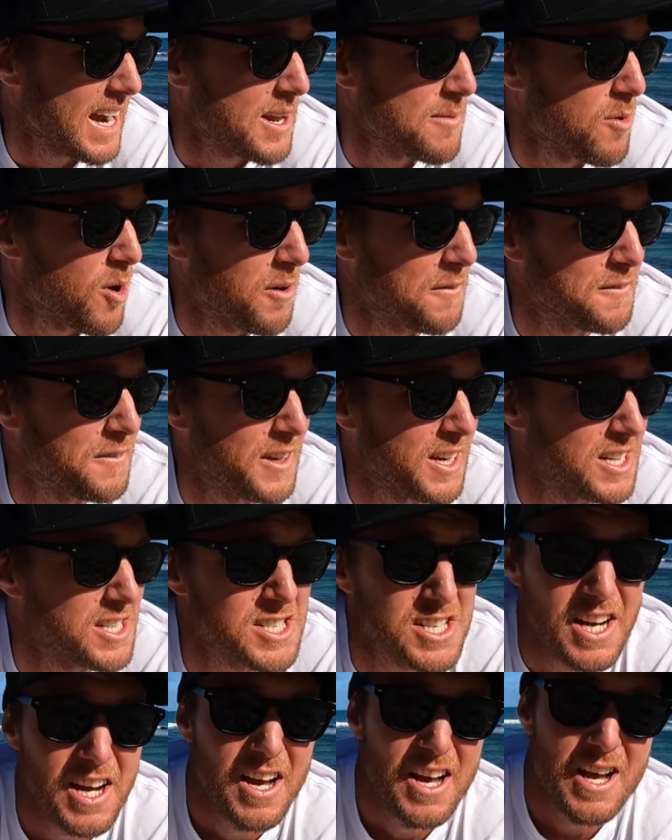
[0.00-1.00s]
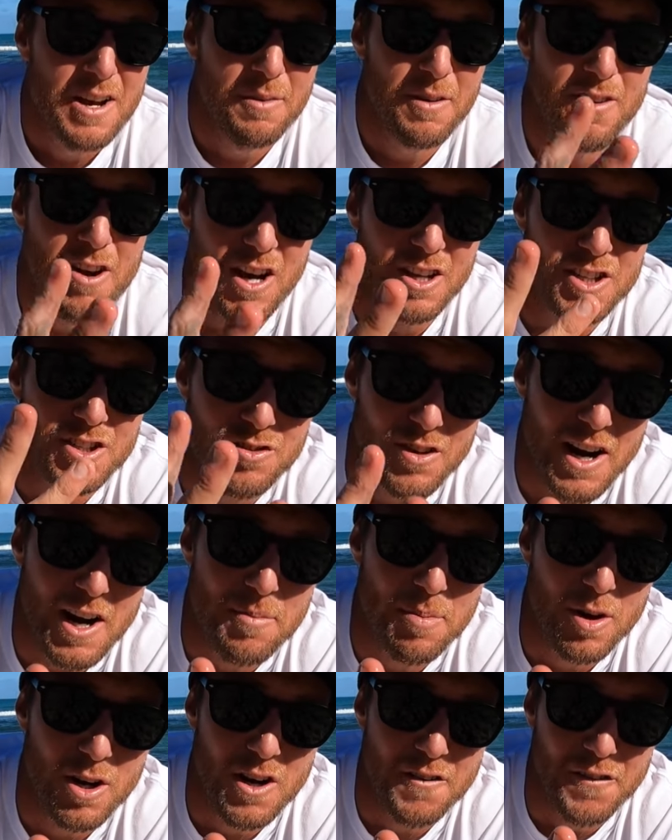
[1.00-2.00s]
any more fish. We've got
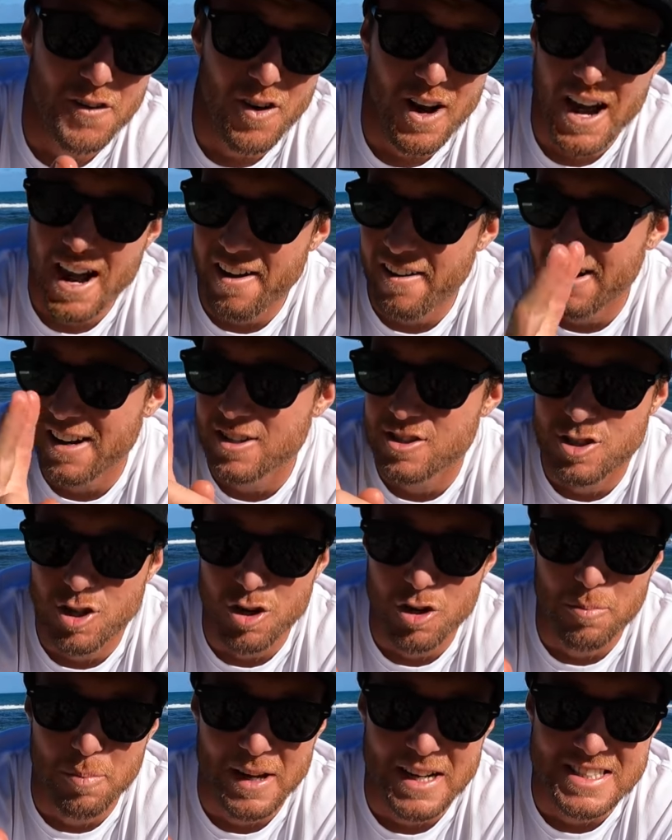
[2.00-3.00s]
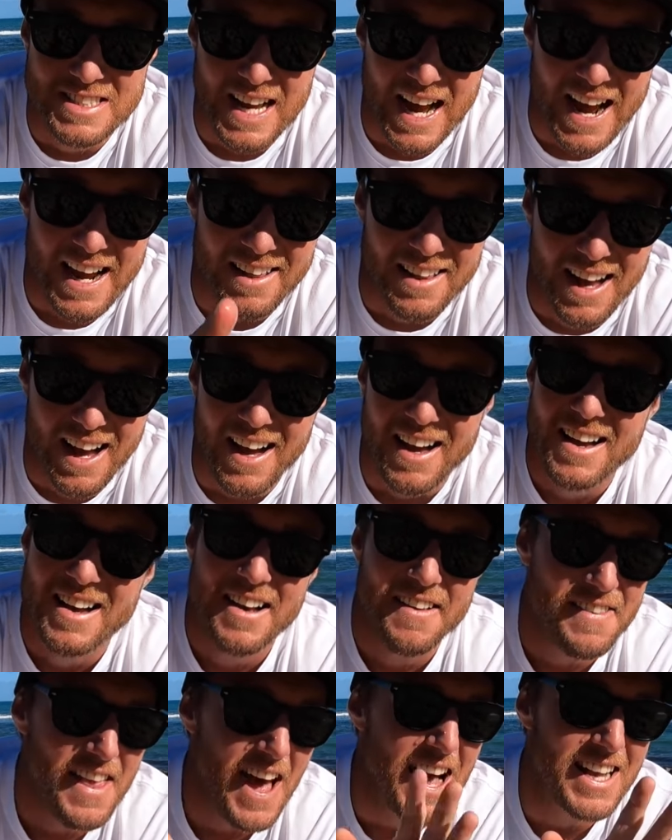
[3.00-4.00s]
three beautiful herring, two big tailor.
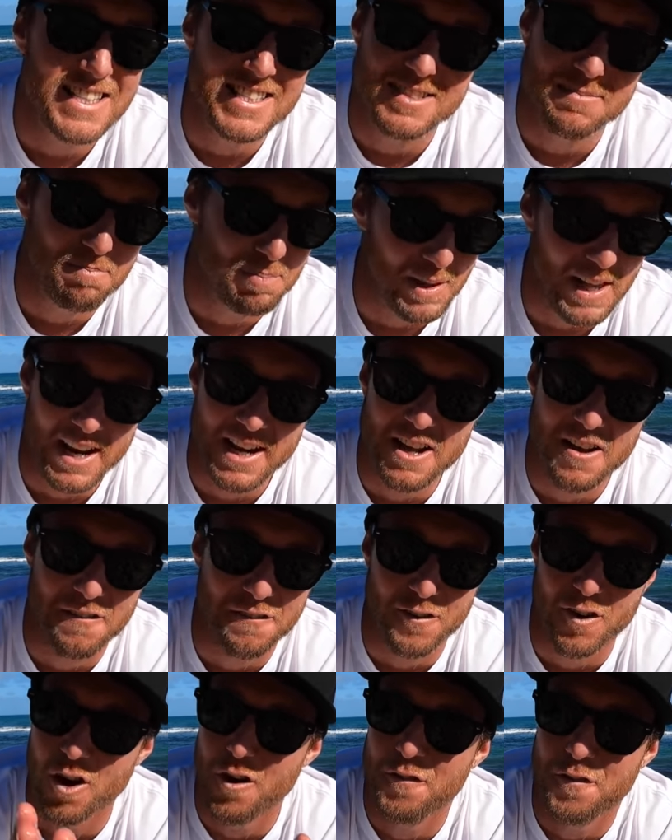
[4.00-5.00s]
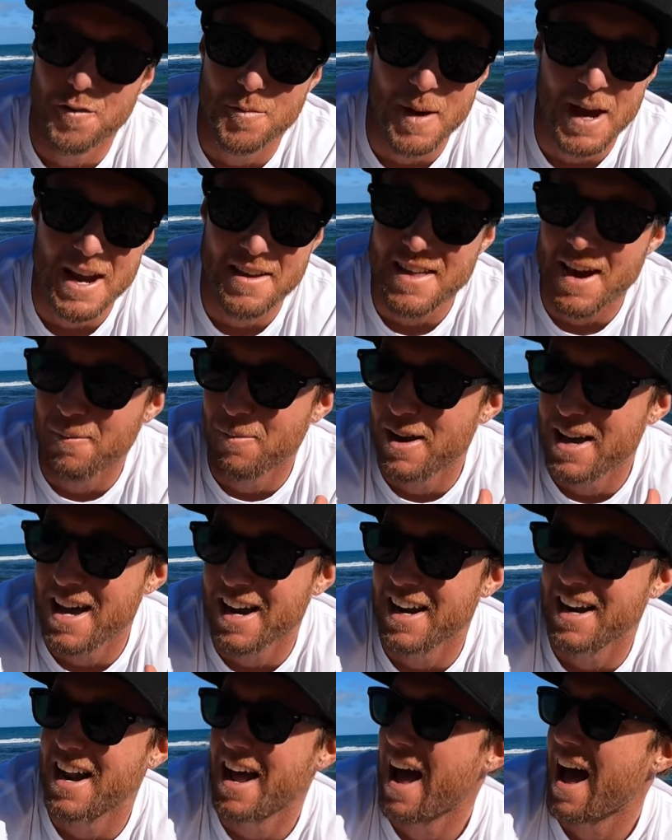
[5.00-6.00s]
That's plenty of food for me that we
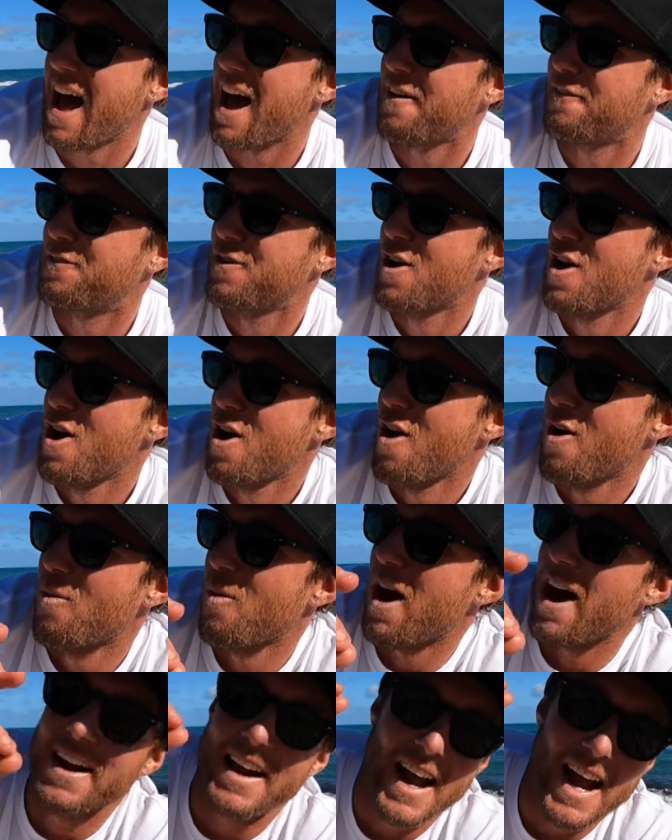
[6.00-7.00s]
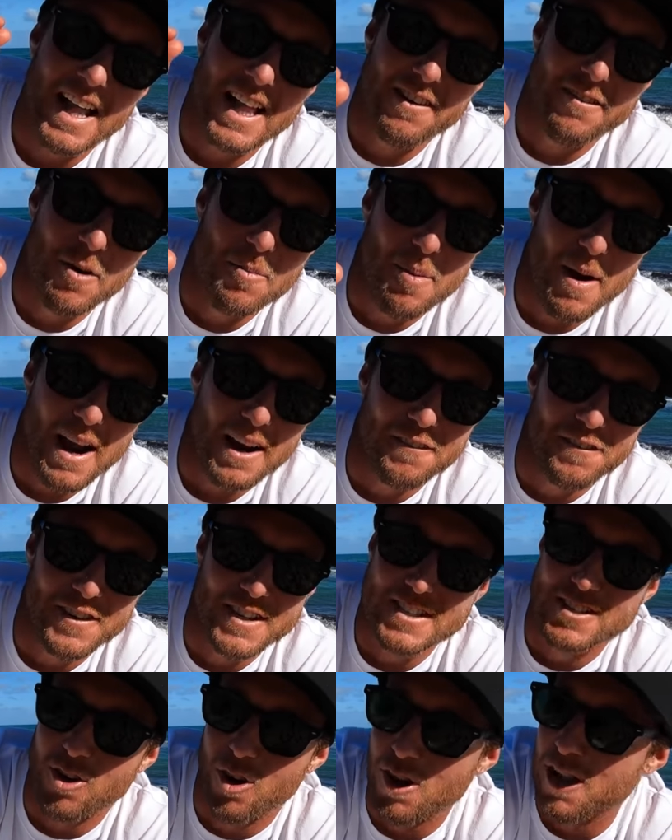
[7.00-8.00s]
are going to have one hell of a
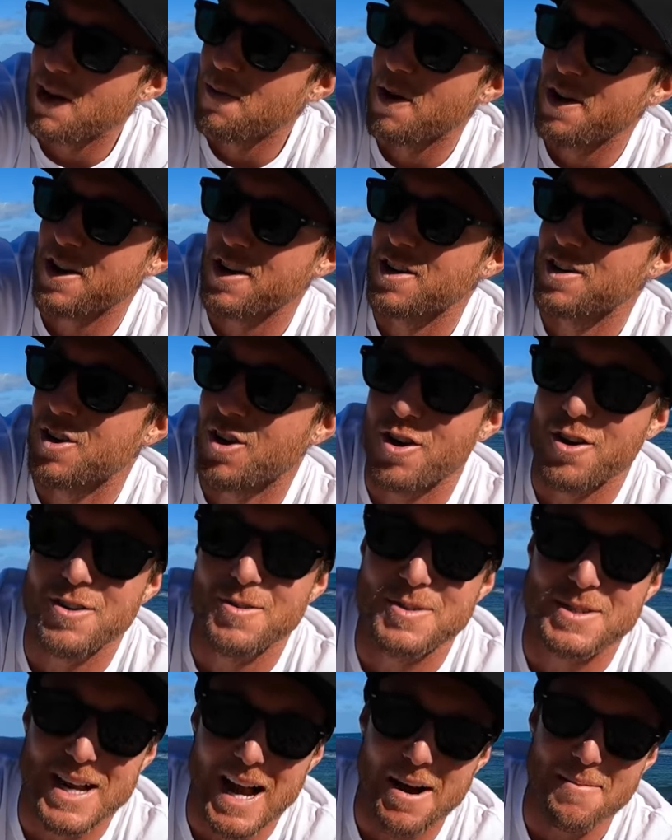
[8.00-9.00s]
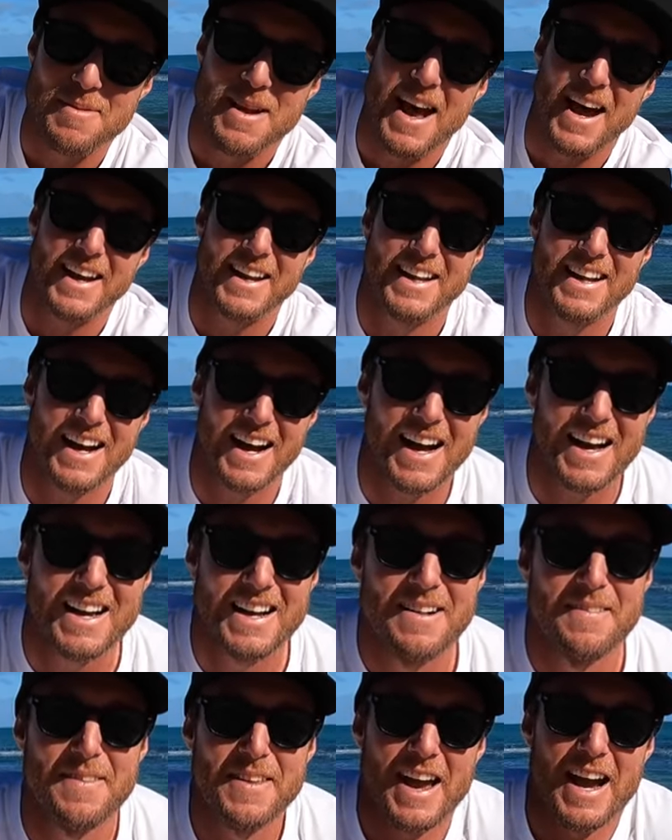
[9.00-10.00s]
breakfast. All I wanted to do was come down here
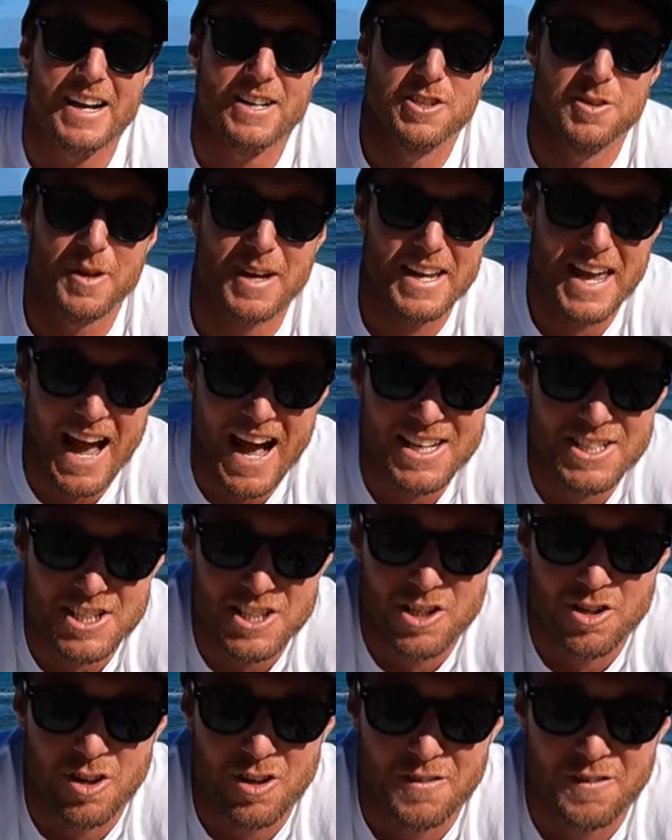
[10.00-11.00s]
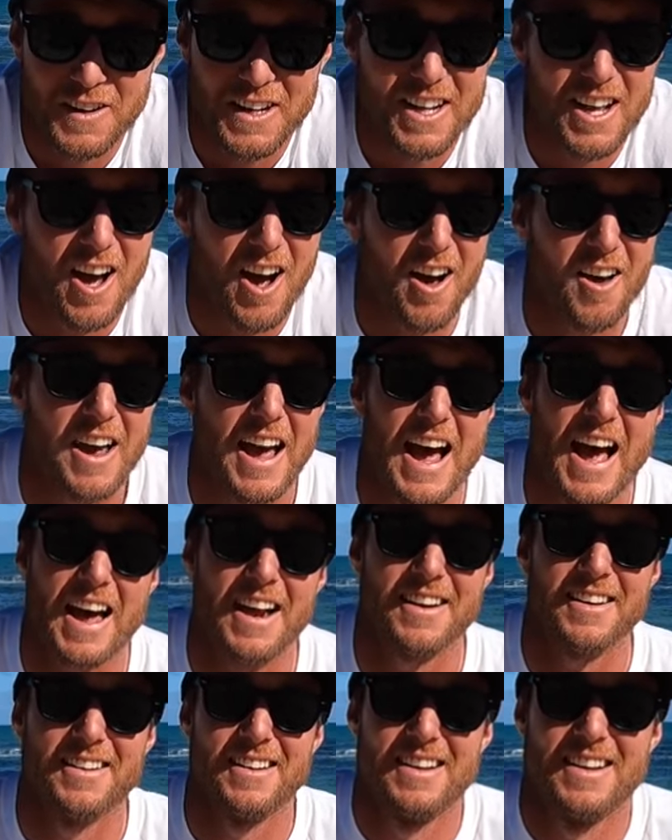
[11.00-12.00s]
and do a catch and cook video,
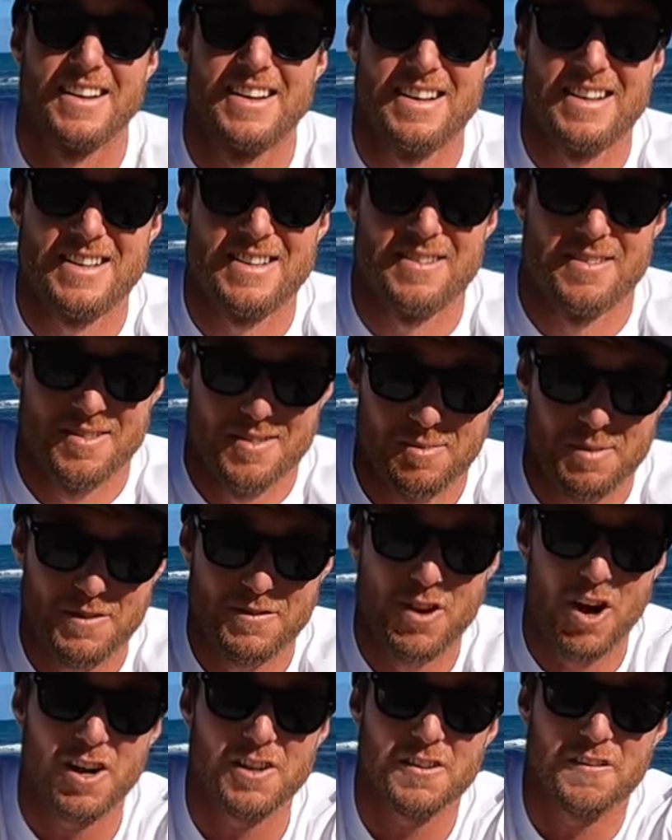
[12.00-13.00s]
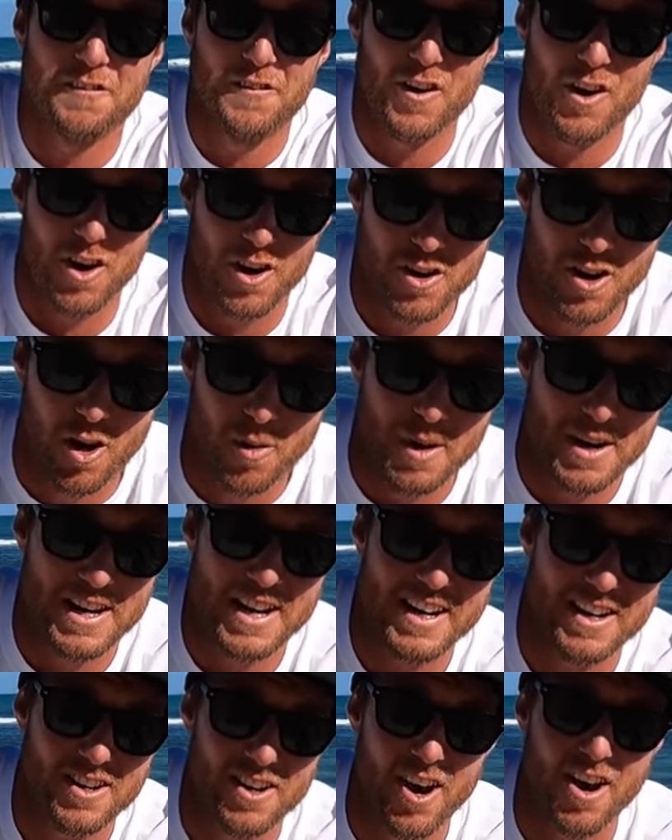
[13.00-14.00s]
and we've got the food. All we
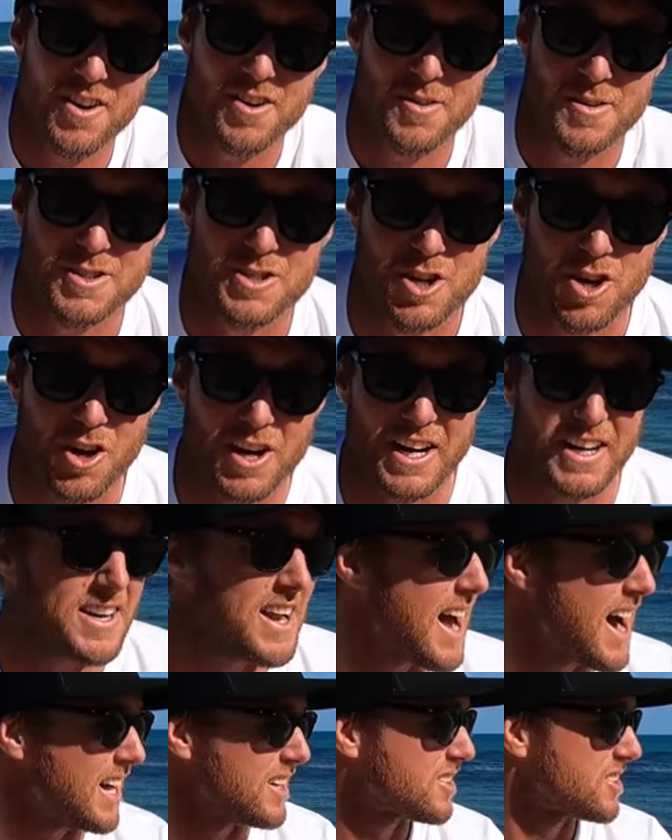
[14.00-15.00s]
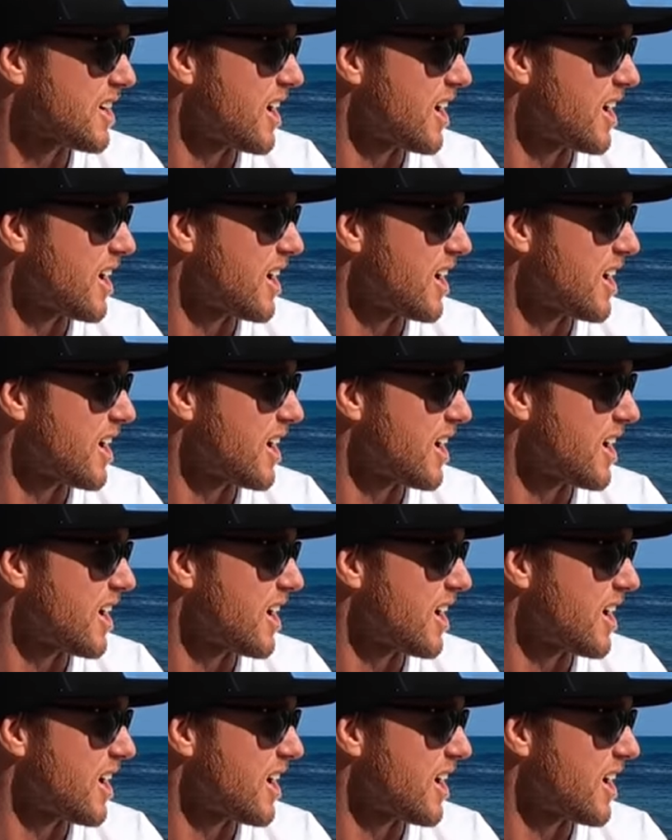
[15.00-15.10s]
need to go do is cook it now.